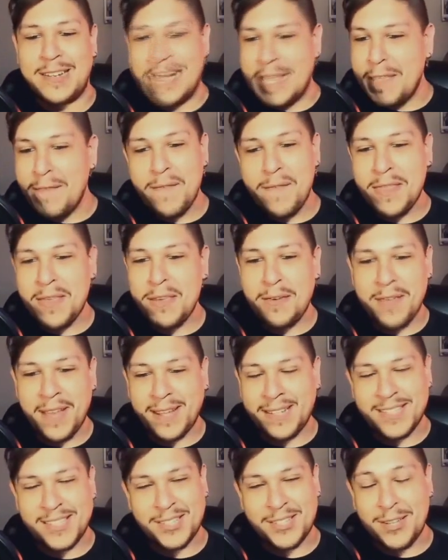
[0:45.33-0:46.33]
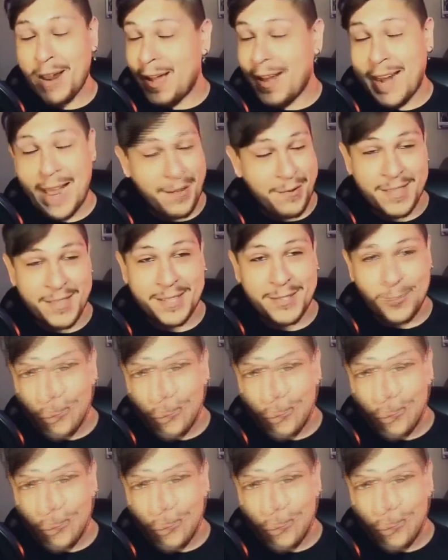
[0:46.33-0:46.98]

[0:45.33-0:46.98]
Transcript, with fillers: even though that's not how this